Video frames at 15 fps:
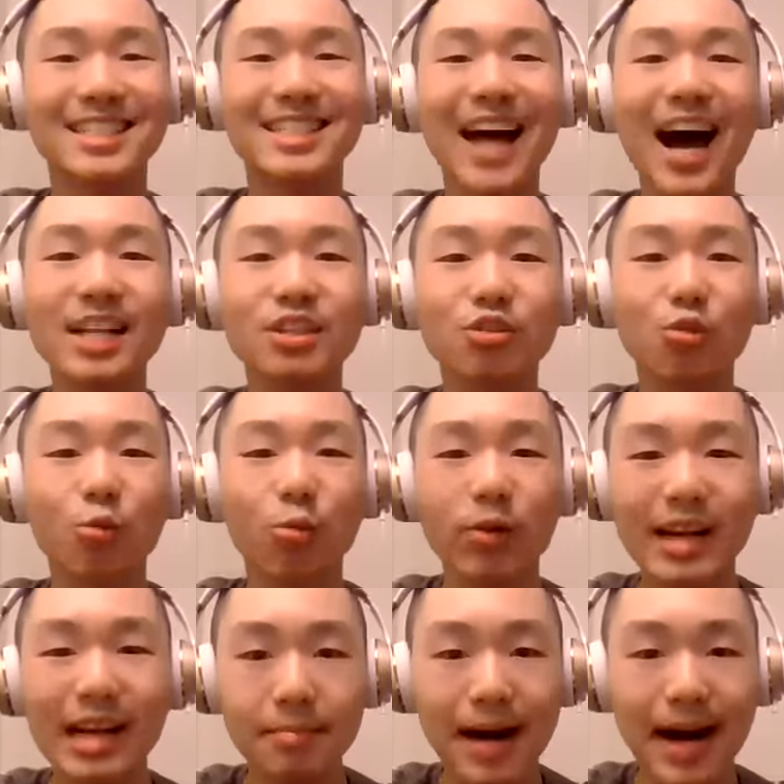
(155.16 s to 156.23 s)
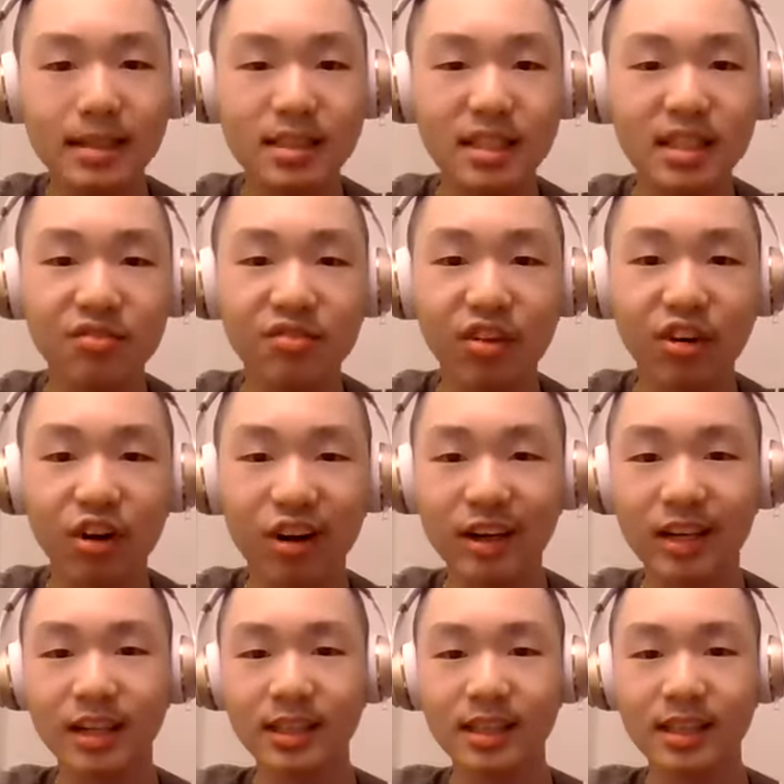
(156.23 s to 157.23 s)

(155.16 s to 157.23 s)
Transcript: not what I'm asking for.